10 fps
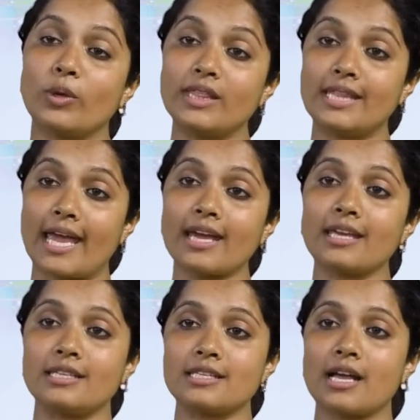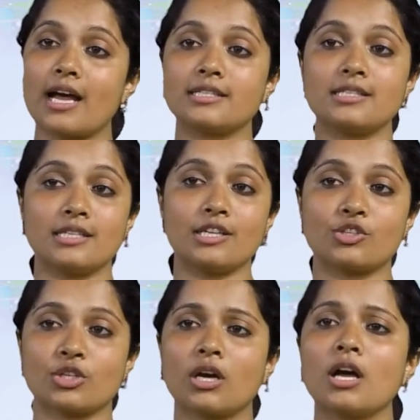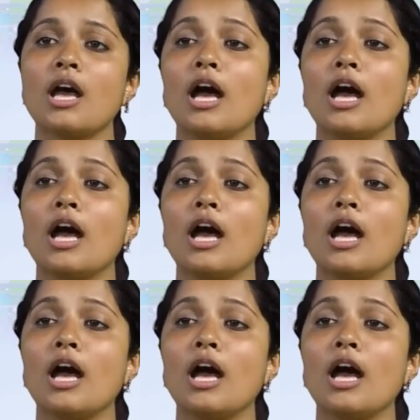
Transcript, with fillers: with their kindergarten teacher